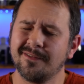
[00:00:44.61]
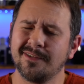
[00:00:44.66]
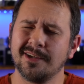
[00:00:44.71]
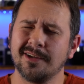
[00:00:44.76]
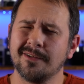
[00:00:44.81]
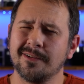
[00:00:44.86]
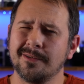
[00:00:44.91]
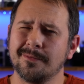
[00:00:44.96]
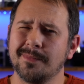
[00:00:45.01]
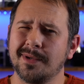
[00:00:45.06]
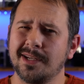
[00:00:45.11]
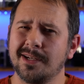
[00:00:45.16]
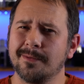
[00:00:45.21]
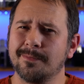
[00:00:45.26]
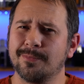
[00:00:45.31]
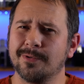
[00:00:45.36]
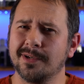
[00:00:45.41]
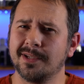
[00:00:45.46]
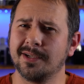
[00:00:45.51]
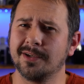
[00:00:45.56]
figured it made a
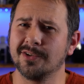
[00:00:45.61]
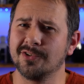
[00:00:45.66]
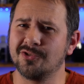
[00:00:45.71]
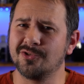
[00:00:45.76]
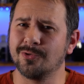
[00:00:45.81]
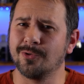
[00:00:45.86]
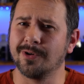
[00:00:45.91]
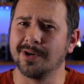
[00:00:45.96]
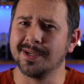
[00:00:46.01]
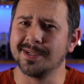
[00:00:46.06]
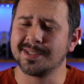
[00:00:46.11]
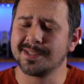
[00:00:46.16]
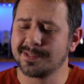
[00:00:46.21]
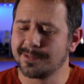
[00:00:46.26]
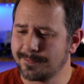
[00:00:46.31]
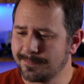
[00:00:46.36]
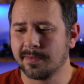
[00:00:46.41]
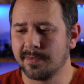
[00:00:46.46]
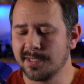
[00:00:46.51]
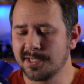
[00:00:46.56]
pretty good
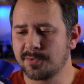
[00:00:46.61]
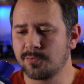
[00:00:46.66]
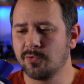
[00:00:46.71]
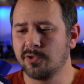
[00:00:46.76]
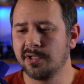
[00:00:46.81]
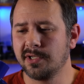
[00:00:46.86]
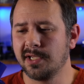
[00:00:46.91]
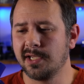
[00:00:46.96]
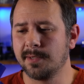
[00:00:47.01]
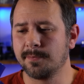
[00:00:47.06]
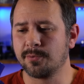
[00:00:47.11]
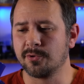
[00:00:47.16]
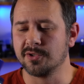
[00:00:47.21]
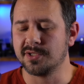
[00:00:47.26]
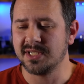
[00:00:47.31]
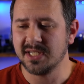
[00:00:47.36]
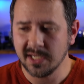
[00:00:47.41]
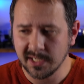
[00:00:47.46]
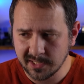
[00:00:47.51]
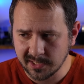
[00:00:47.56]
choice. This one in
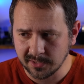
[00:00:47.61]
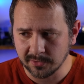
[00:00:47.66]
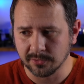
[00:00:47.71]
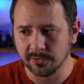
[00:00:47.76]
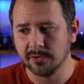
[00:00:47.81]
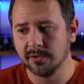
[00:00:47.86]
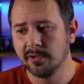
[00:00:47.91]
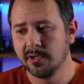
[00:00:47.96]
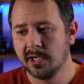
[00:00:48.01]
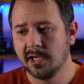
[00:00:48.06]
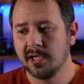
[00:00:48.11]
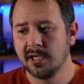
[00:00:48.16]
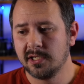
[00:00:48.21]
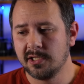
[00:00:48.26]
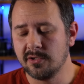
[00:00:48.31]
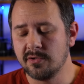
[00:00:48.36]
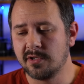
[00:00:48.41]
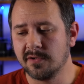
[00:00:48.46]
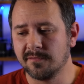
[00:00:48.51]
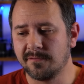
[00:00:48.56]
particular,
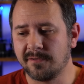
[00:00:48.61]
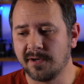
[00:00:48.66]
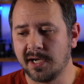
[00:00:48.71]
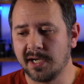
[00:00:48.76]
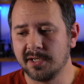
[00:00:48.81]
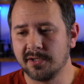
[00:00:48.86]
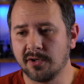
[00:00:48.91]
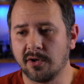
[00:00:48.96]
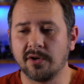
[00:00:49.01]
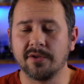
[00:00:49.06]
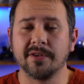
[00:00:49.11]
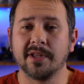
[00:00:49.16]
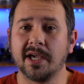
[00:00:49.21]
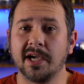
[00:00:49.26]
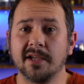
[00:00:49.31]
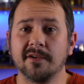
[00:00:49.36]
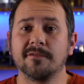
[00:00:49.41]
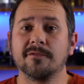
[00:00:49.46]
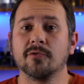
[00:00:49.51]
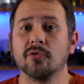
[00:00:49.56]
you can find
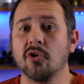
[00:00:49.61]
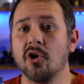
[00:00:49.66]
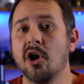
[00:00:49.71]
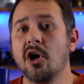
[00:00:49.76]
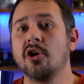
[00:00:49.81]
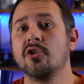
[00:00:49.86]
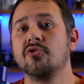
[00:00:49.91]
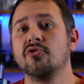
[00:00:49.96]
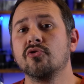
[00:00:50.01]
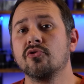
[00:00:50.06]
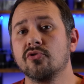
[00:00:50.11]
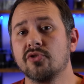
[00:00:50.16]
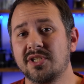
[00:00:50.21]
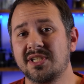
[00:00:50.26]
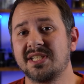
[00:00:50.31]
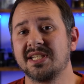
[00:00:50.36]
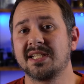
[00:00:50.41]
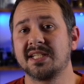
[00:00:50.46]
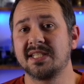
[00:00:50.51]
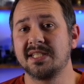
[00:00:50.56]
online for under
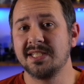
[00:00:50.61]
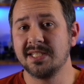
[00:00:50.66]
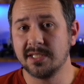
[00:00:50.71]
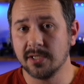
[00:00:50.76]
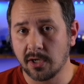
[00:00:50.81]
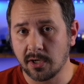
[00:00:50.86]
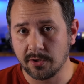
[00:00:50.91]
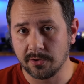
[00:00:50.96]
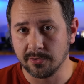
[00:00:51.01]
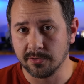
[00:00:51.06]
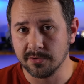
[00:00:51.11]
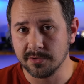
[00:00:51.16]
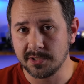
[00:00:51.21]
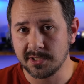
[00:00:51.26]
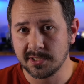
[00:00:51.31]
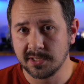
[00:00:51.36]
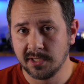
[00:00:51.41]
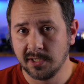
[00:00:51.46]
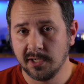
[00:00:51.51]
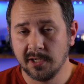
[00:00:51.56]

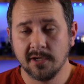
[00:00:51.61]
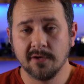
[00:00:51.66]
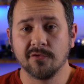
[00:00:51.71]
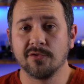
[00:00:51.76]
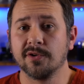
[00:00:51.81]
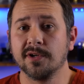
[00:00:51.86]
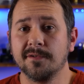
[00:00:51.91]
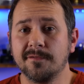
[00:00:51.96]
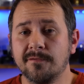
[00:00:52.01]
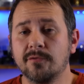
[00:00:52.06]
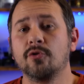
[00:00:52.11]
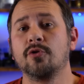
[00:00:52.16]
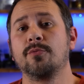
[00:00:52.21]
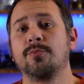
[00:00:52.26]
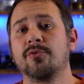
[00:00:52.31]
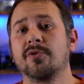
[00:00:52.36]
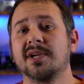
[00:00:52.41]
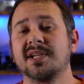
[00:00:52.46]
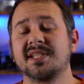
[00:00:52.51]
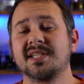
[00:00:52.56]
$60 for a full
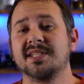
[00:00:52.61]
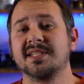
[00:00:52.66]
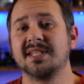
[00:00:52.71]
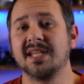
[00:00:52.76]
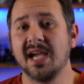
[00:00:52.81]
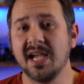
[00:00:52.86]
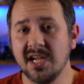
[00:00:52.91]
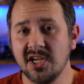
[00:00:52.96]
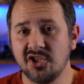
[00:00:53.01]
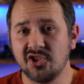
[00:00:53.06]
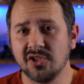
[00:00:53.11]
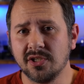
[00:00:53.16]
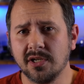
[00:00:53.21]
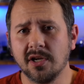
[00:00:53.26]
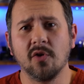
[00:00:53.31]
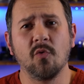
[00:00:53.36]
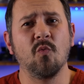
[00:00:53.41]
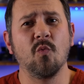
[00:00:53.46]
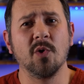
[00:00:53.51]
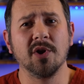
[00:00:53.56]

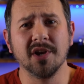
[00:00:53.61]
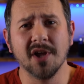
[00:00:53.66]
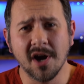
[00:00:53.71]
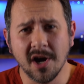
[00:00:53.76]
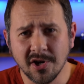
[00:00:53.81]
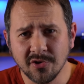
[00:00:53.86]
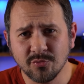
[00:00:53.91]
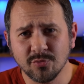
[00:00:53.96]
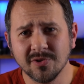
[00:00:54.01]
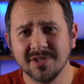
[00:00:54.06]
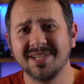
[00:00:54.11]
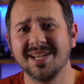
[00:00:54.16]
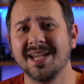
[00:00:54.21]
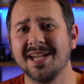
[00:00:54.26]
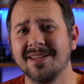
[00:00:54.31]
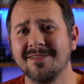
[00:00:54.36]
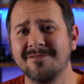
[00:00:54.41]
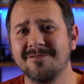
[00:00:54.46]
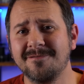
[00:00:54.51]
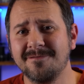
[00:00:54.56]
presentation
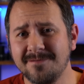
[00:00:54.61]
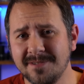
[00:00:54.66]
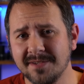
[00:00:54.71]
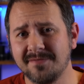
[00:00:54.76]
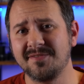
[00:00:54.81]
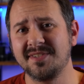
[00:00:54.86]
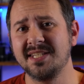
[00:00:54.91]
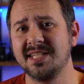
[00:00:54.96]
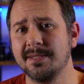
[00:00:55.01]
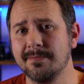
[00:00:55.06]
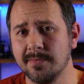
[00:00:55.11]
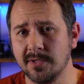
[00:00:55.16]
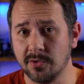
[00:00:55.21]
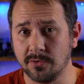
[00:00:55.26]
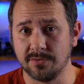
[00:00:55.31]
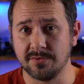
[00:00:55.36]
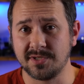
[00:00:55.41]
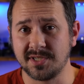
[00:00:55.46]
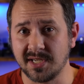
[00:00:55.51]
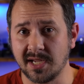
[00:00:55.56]
150
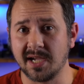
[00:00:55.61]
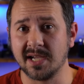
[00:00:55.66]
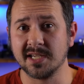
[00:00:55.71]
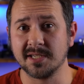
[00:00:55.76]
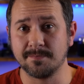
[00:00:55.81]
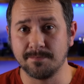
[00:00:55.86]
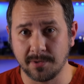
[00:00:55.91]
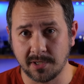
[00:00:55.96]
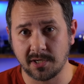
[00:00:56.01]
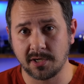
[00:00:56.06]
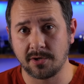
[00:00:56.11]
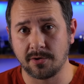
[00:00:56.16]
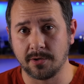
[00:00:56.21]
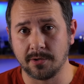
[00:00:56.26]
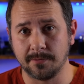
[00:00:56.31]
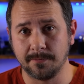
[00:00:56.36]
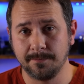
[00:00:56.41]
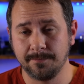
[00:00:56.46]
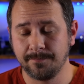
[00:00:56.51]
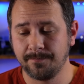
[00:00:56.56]
ml size
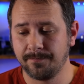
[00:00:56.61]
bottle,